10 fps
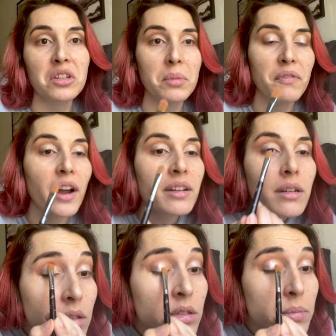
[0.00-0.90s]
gonna be fine.
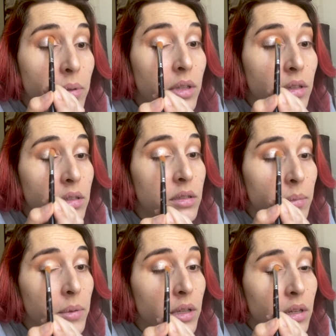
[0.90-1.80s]
I'll just build this
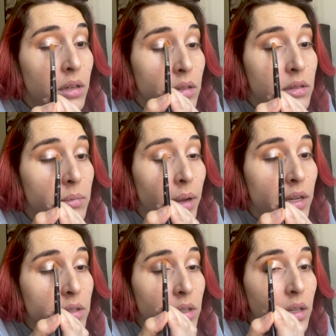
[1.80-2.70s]
up a little to
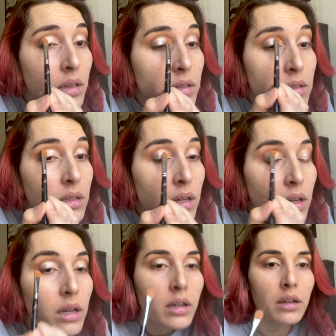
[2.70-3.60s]
match the other
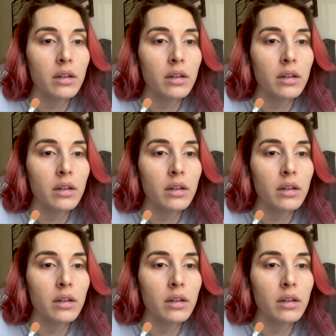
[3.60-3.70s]
side.